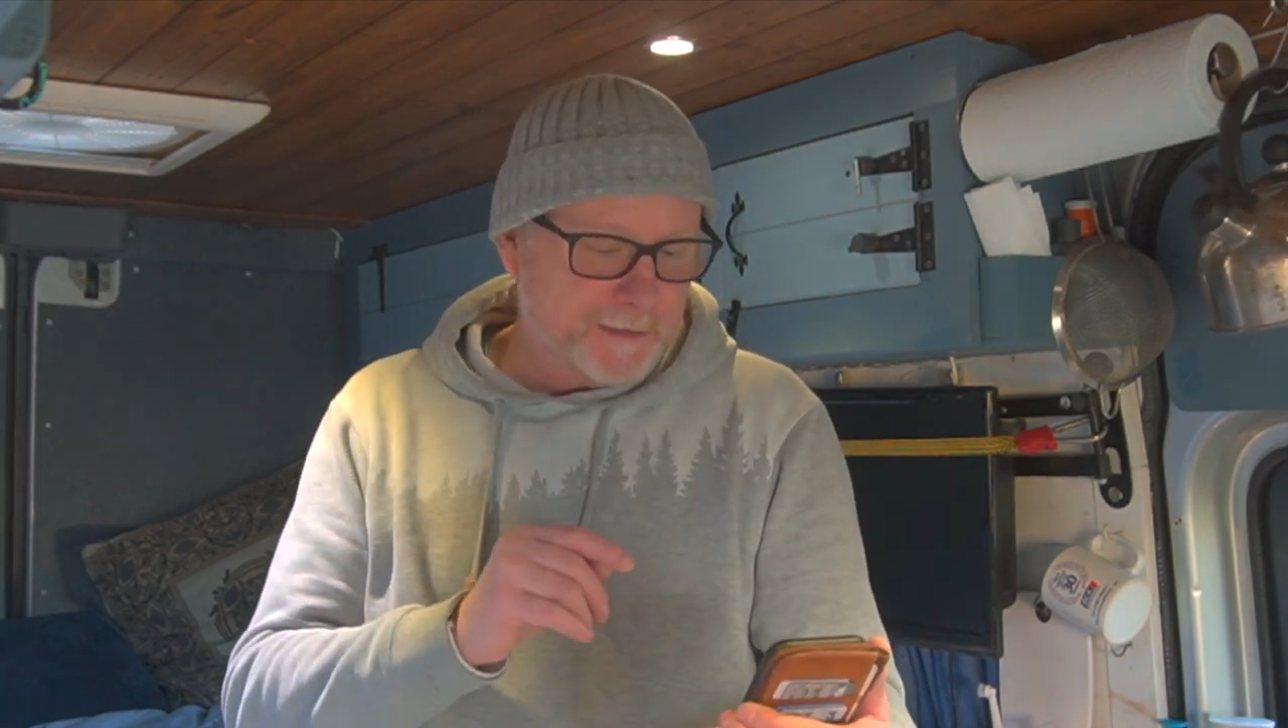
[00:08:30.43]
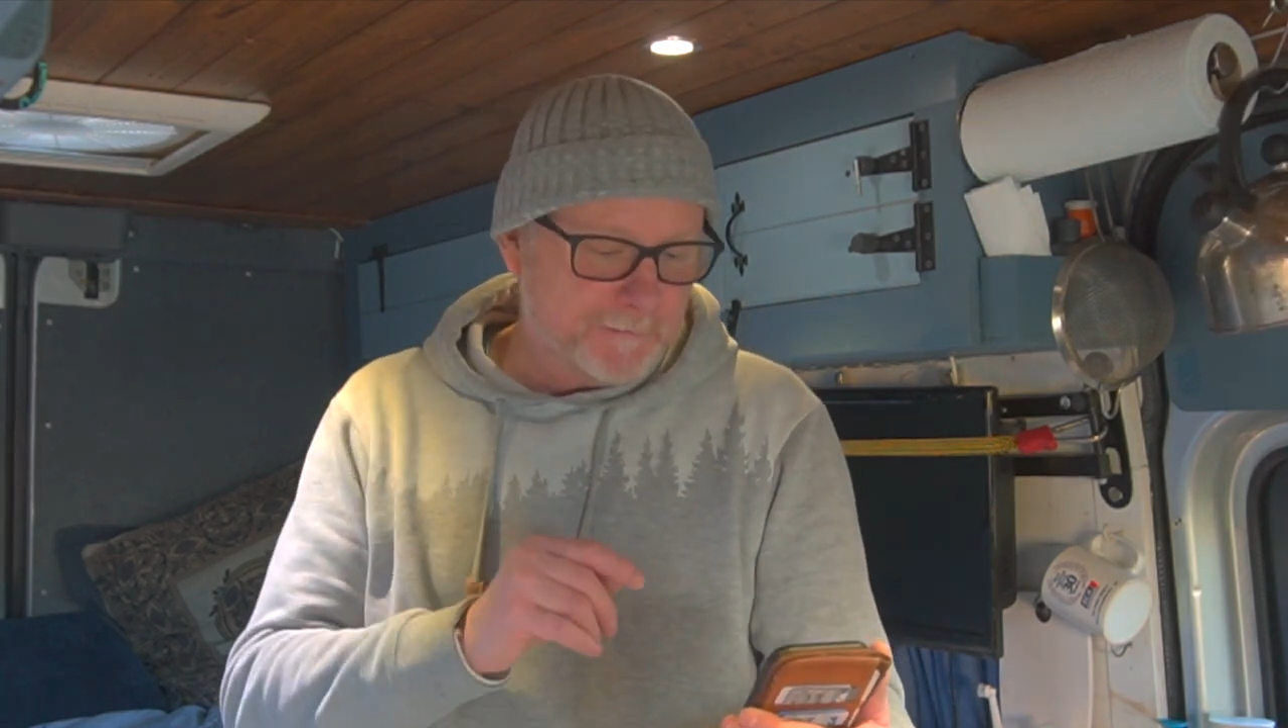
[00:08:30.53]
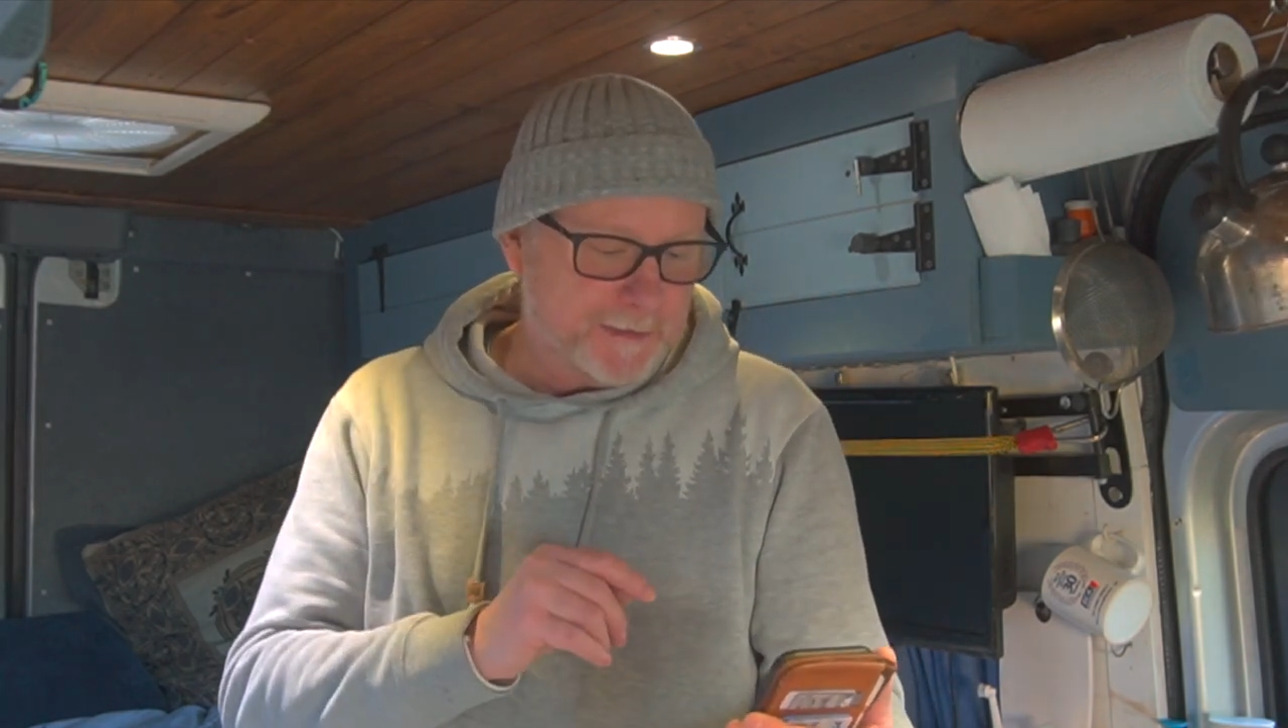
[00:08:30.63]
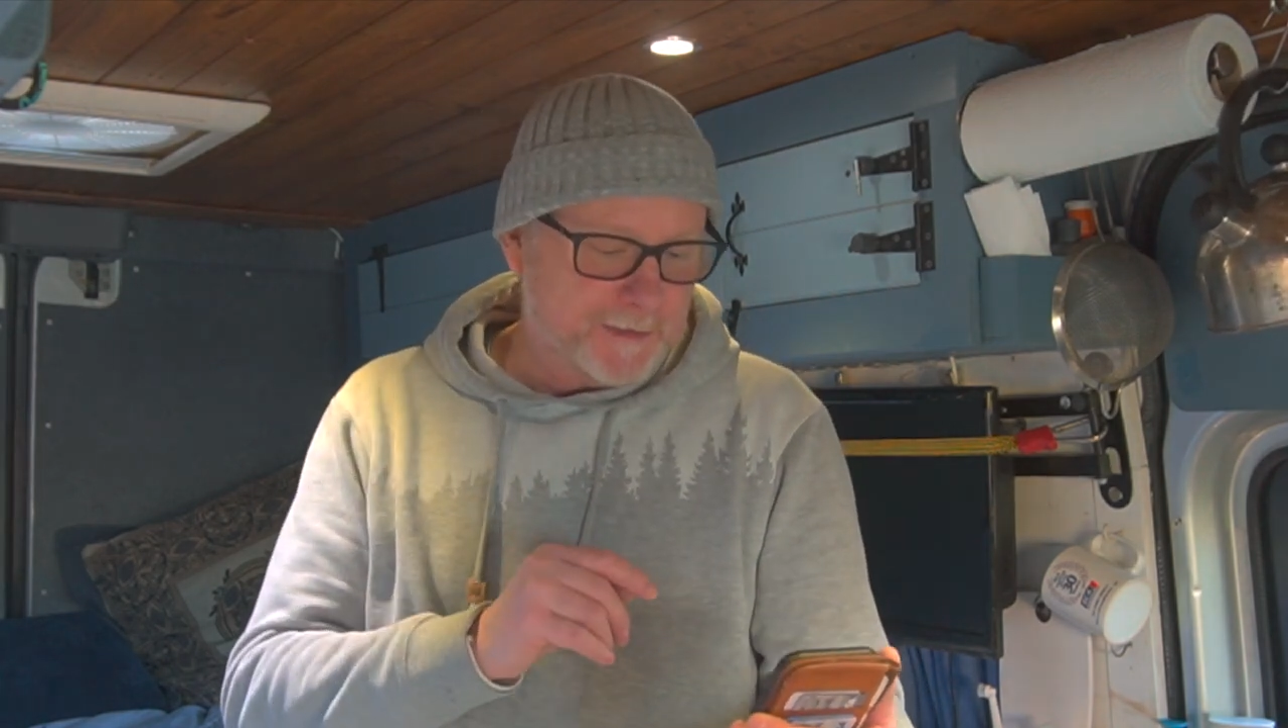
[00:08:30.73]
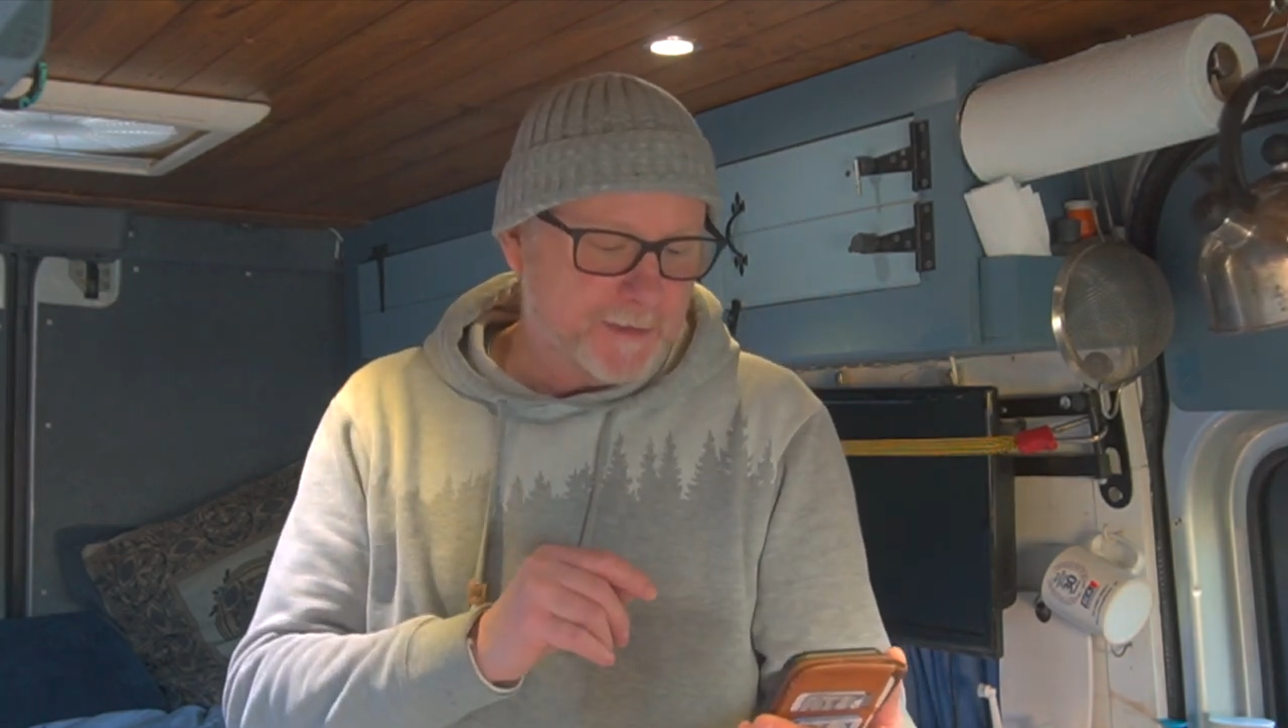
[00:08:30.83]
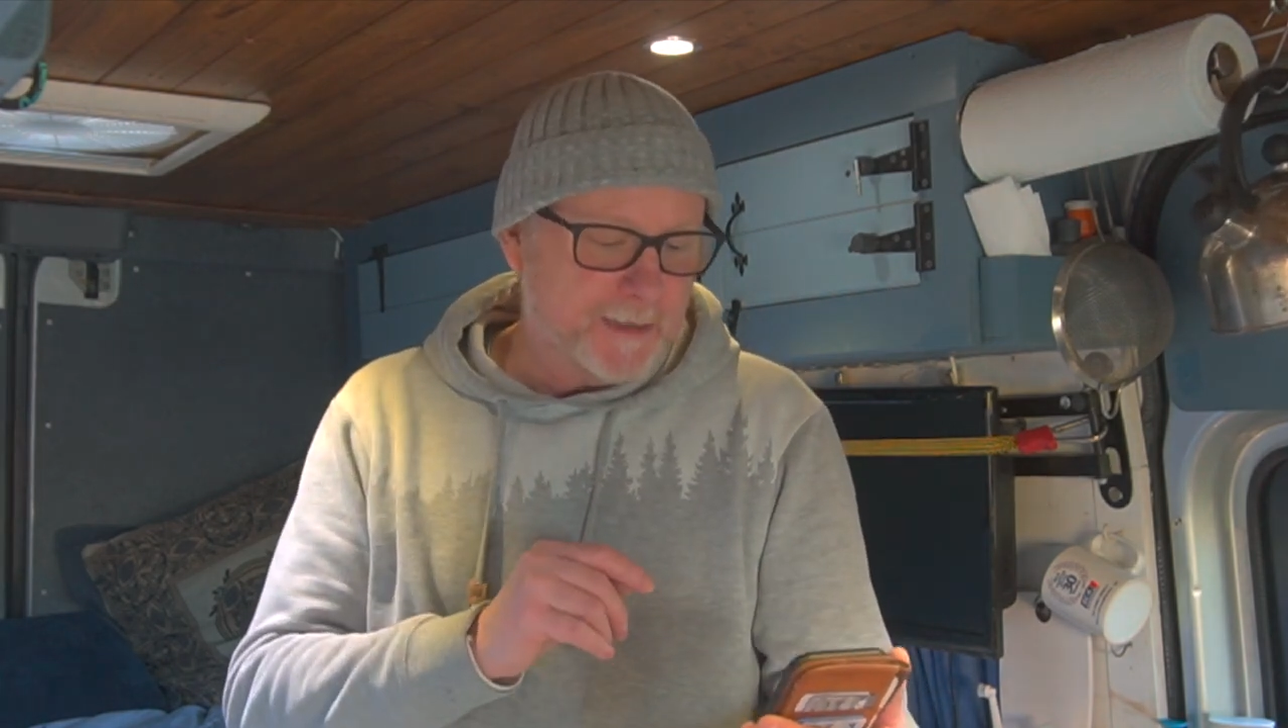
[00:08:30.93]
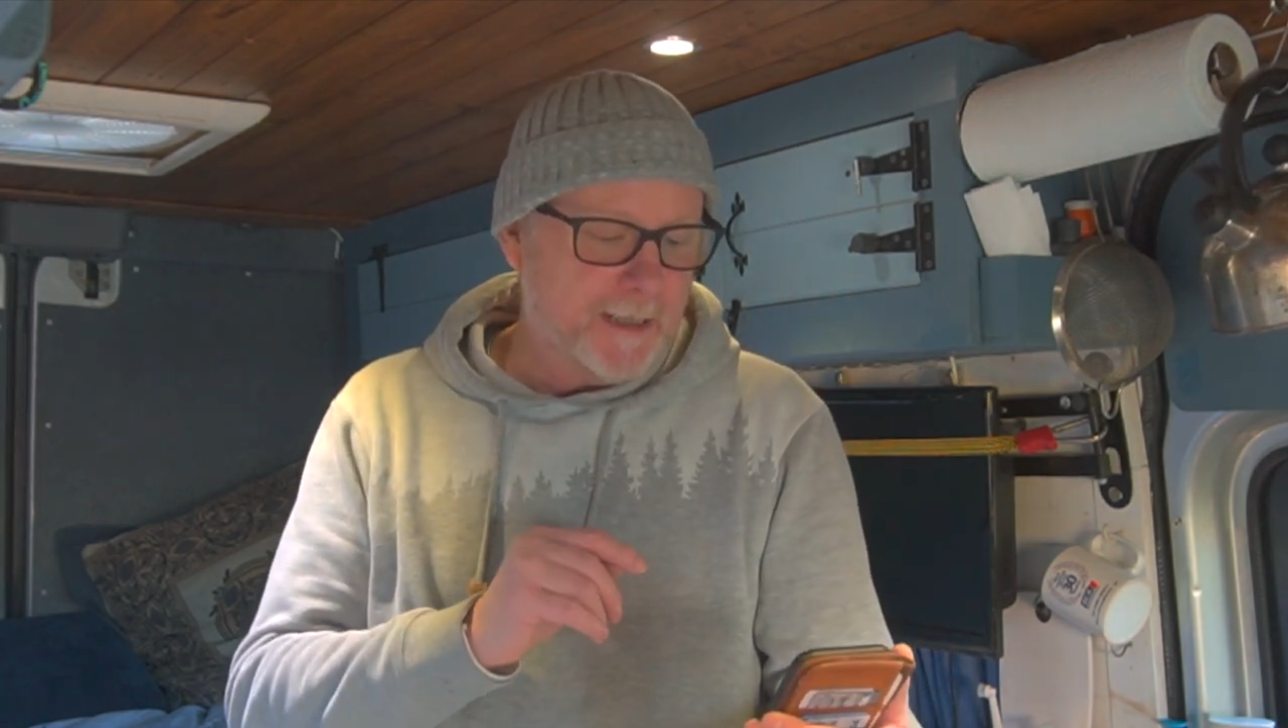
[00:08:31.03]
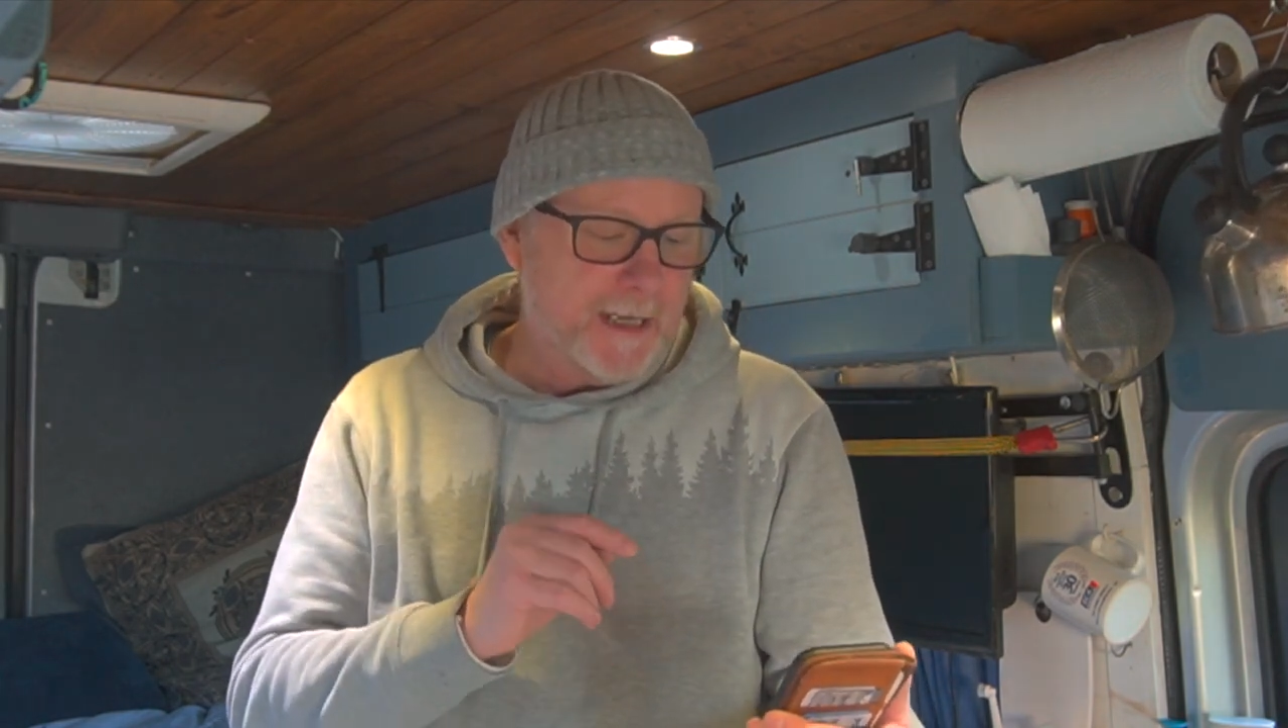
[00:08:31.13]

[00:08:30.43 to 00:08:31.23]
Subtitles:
degrees C